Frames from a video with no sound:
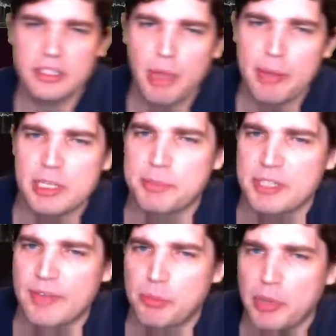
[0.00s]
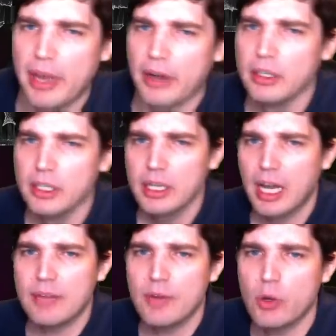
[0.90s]
It might be a specific player. I
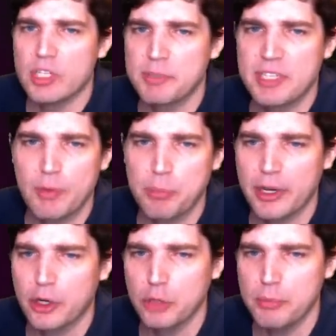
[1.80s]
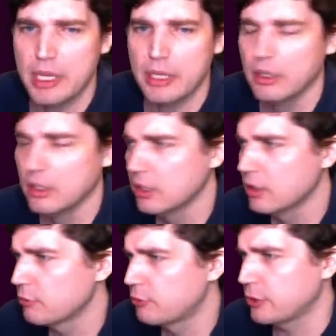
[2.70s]
don't even know what specific player could be
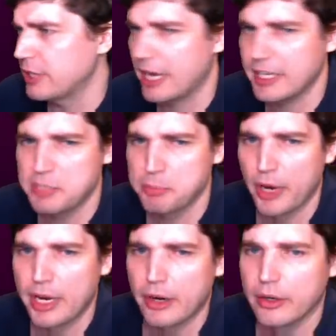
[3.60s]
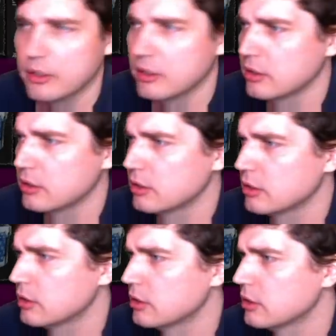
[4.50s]
for an icebreaker.
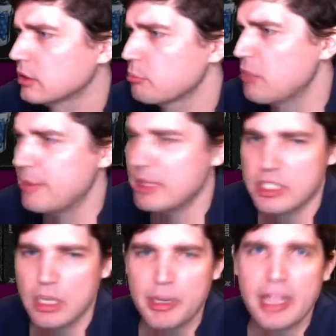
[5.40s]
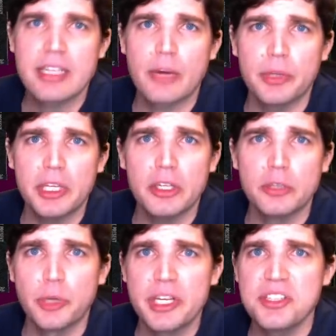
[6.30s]
Maybe it's somebody that's got really good
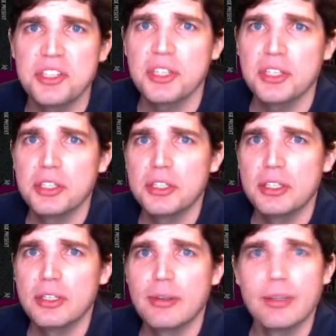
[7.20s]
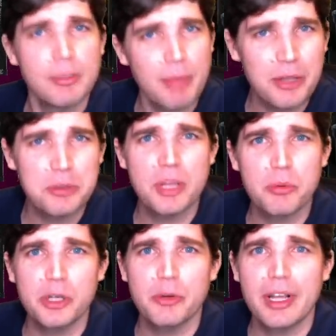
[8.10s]
riz. Am I using that
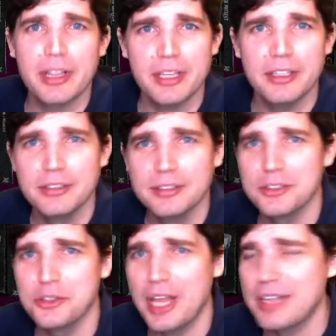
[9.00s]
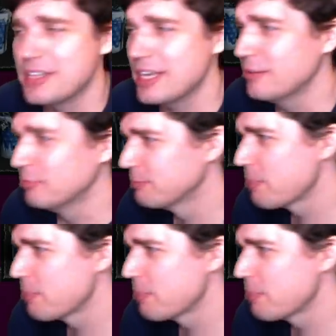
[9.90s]
word correctly? Gen Z.